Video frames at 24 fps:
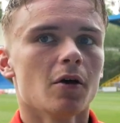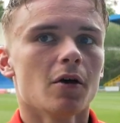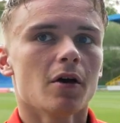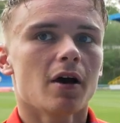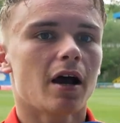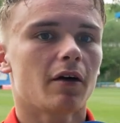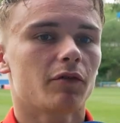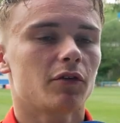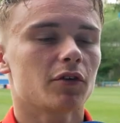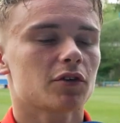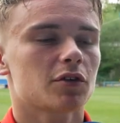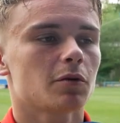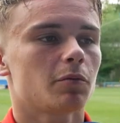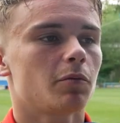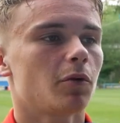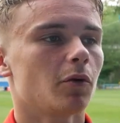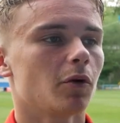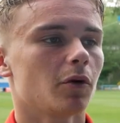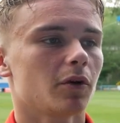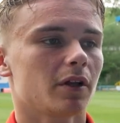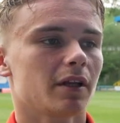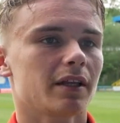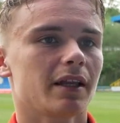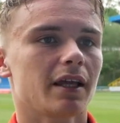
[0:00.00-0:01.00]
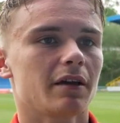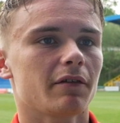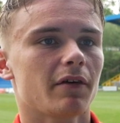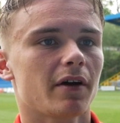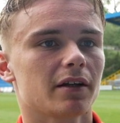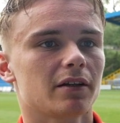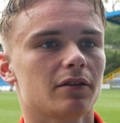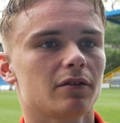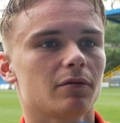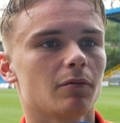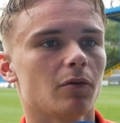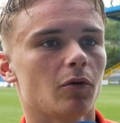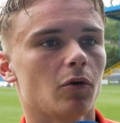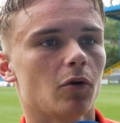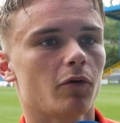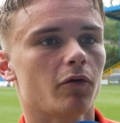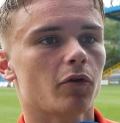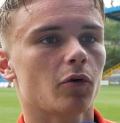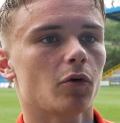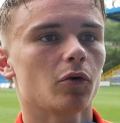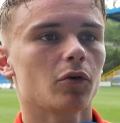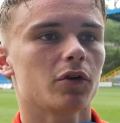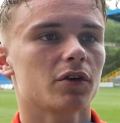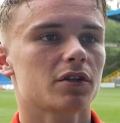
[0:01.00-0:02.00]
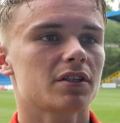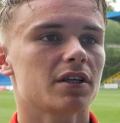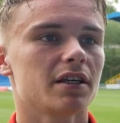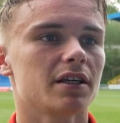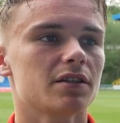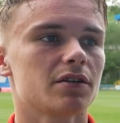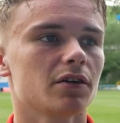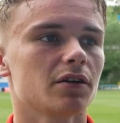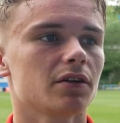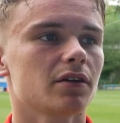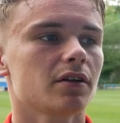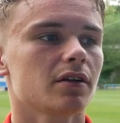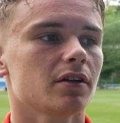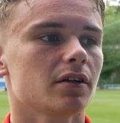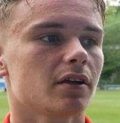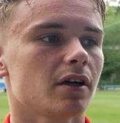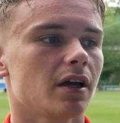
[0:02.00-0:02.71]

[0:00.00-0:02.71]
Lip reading: have the support that they've had for all the season.